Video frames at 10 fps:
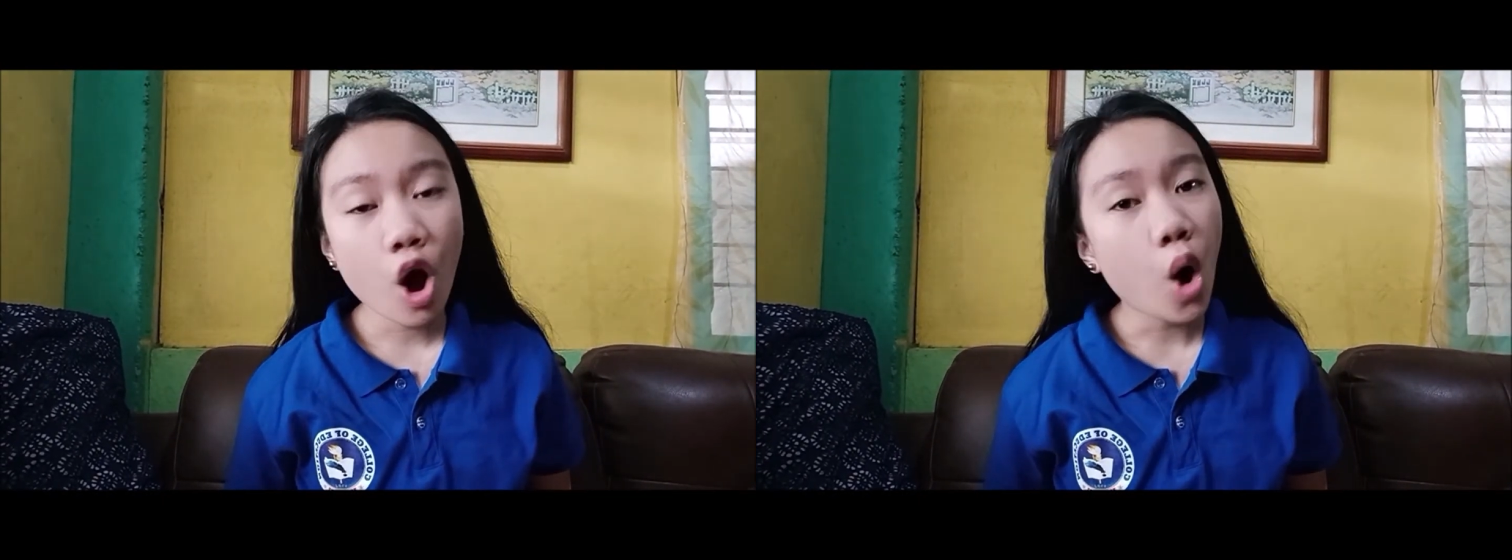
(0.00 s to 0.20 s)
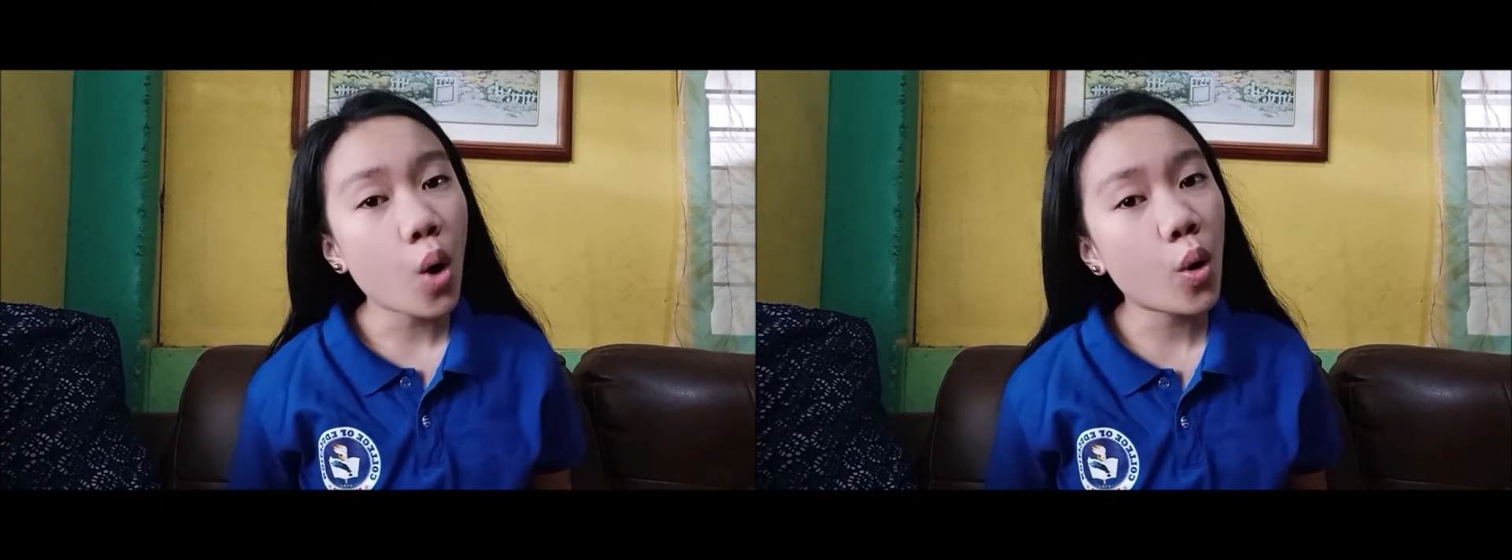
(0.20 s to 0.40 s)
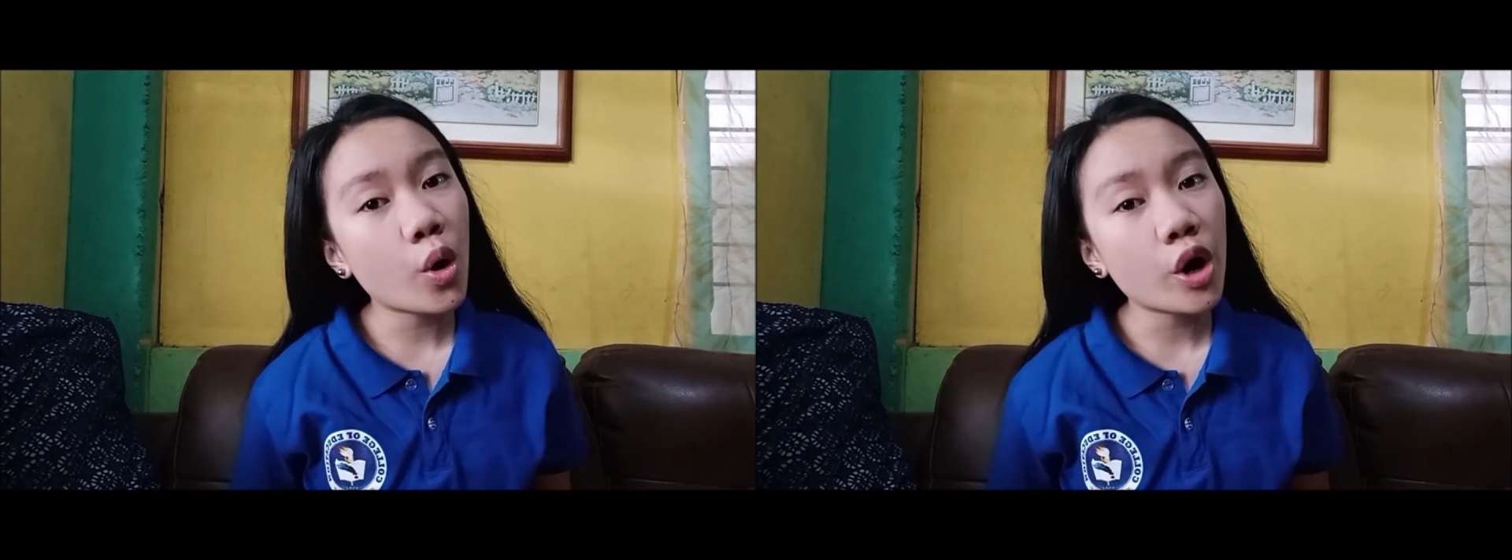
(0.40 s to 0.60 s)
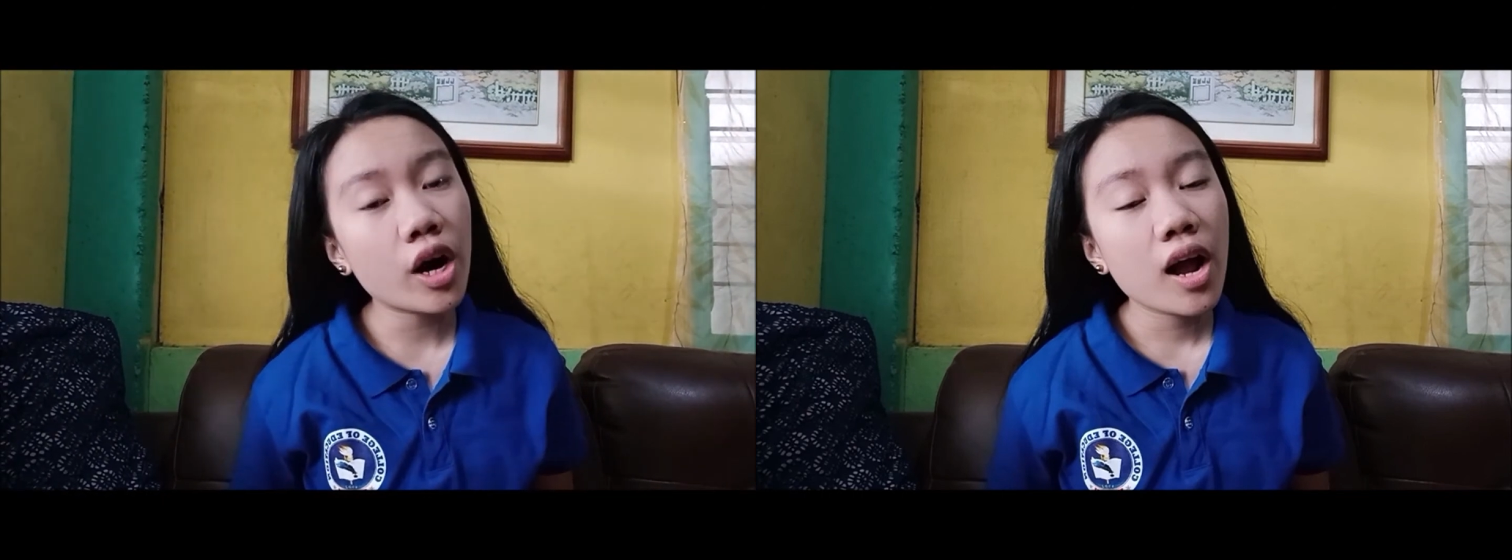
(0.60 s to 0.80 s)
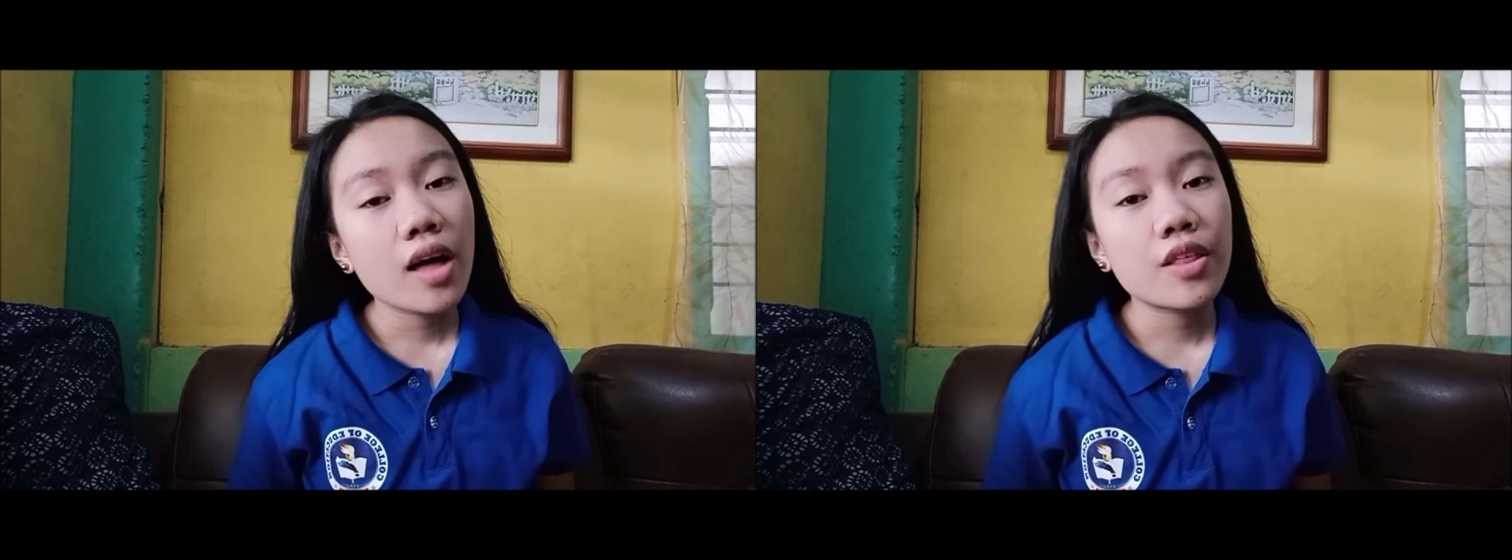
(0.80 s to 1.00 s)
or
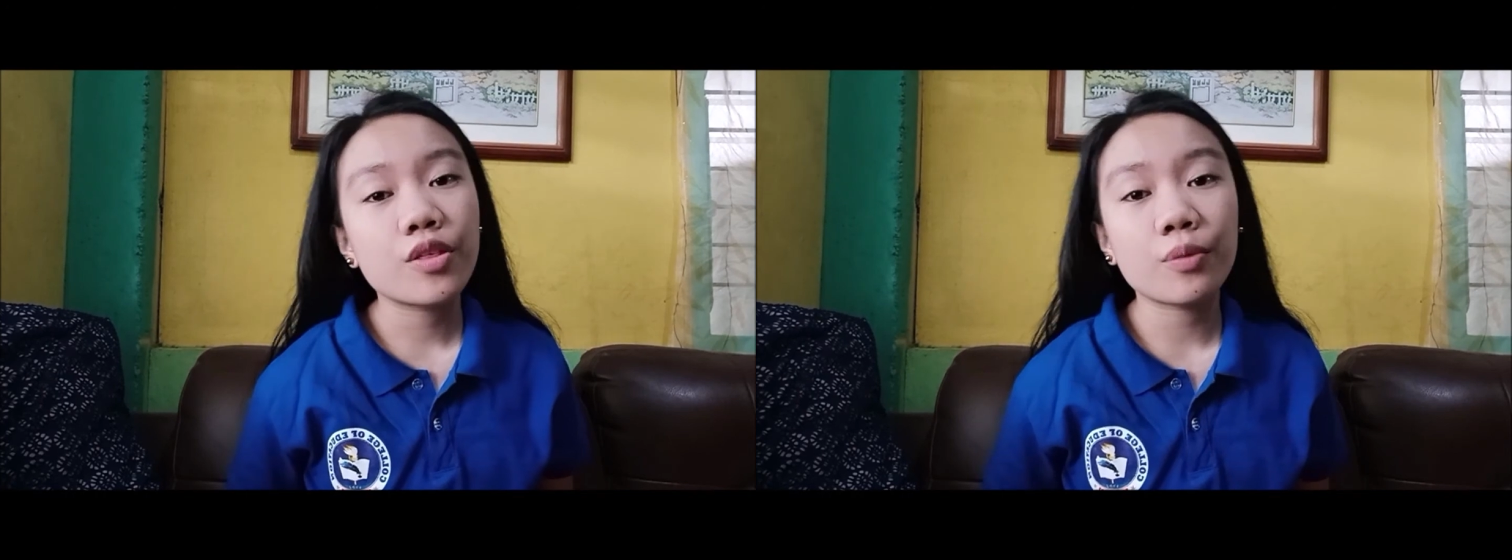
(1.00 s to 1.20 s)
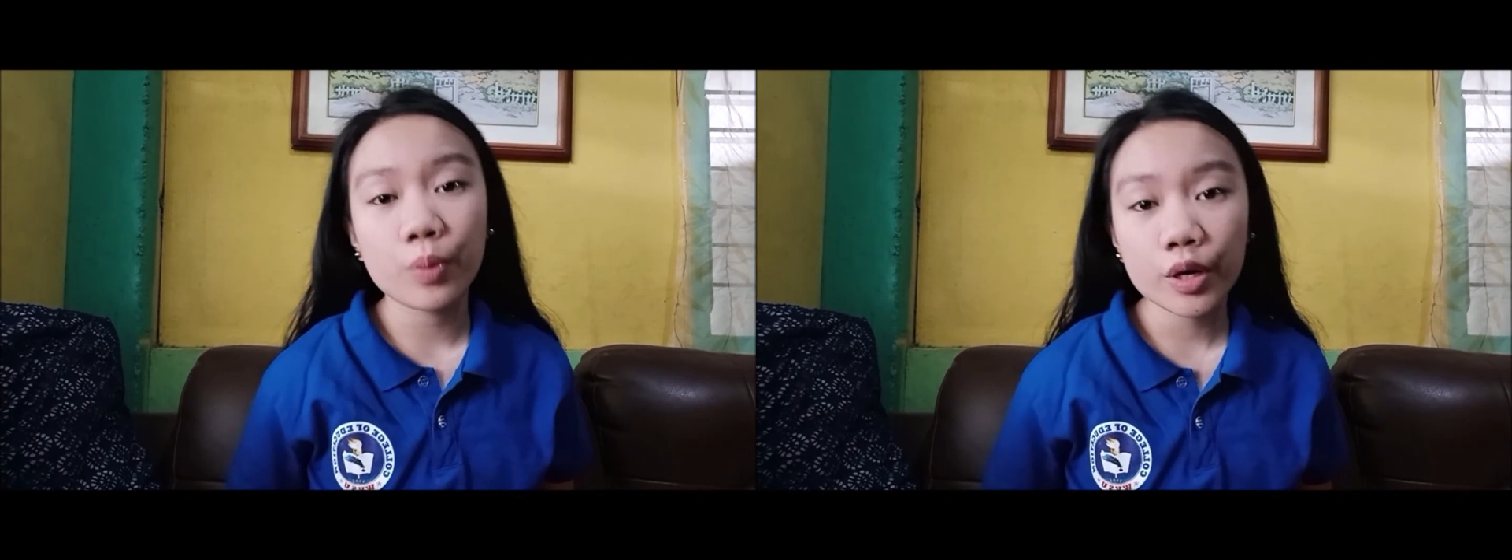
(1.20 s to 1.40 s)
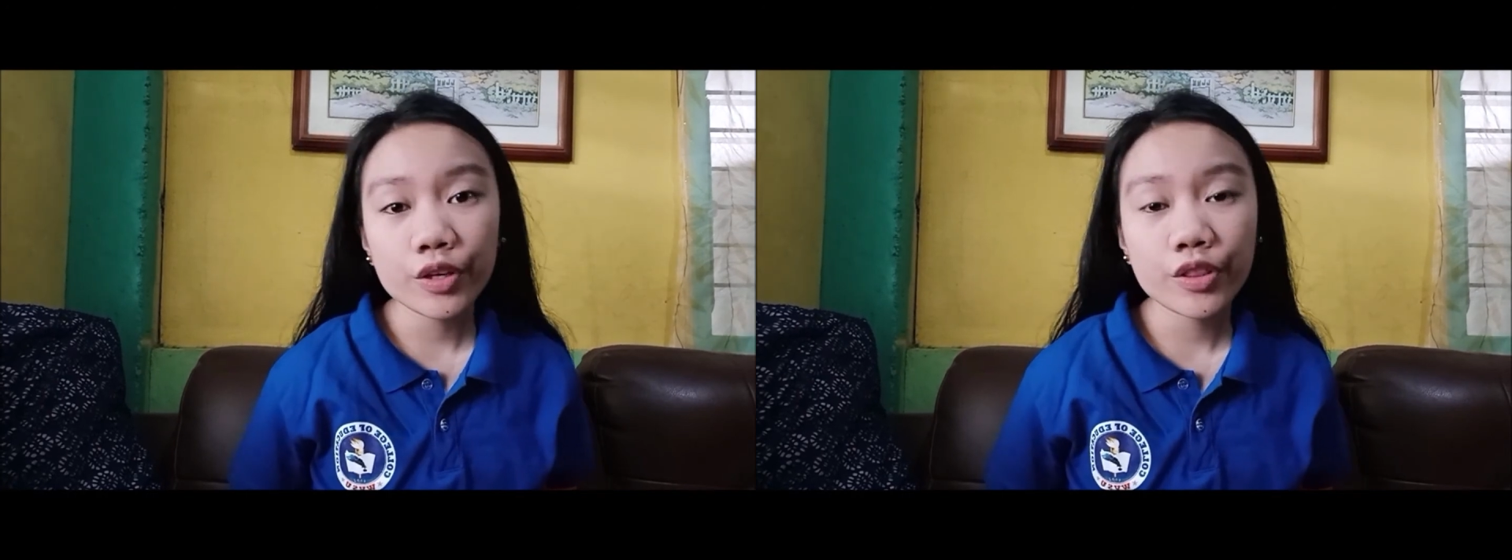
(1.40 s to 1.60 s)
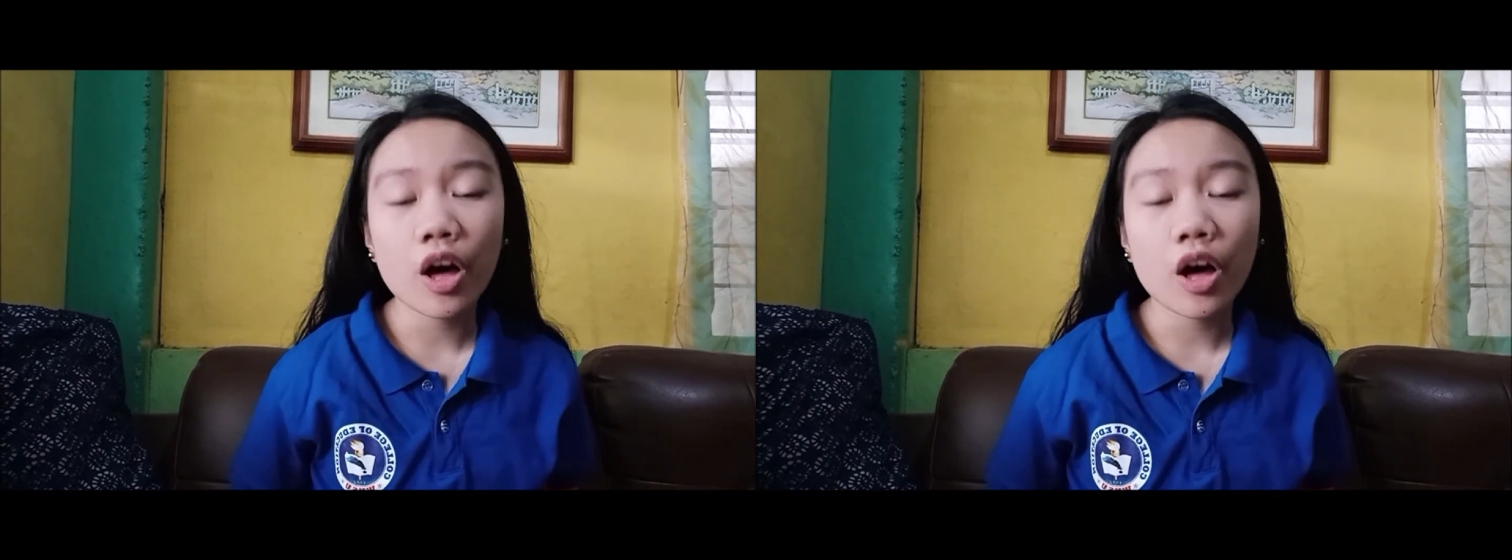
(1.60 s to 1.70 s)
the birth